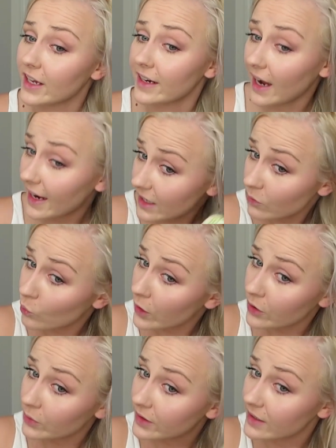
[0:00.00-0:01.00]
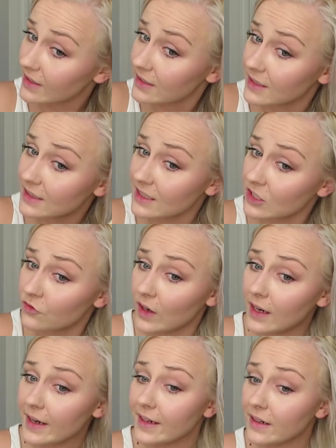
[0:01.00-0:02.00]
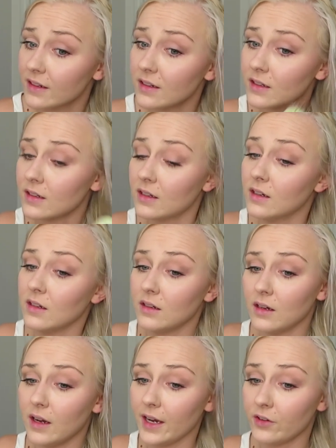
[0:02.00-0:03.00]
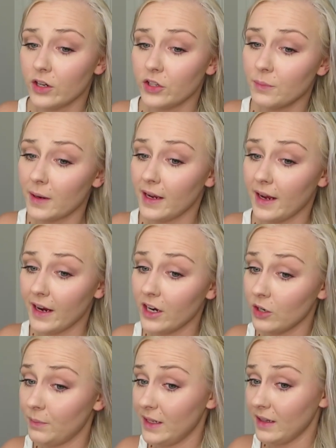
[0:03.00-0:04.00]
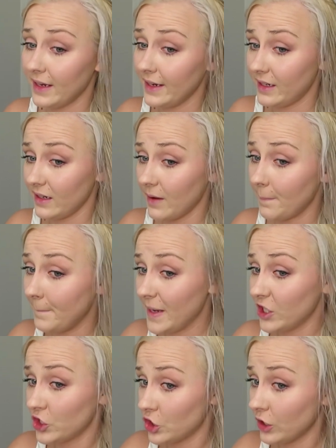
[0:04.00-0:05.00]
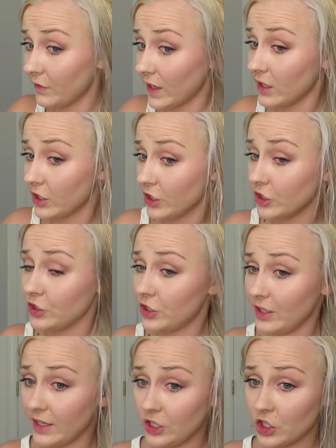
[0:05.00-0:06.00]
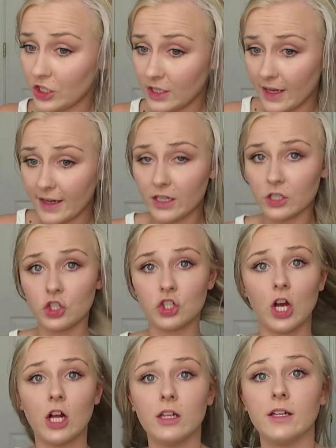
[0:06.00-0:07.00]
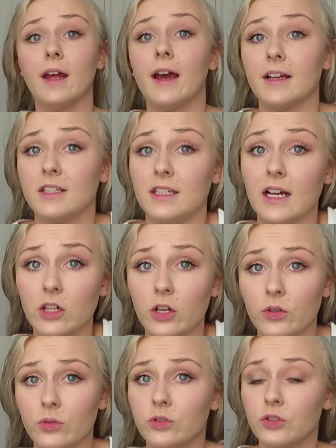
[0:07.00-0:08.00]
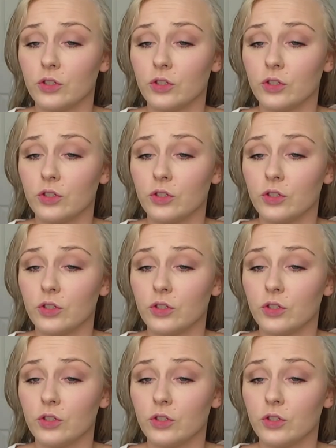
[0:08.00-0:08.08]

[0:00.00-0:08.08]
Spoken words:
Like, I can work with this. This is fine. I'd rather my hair be like a mixture of colors than just like solid ass yellow.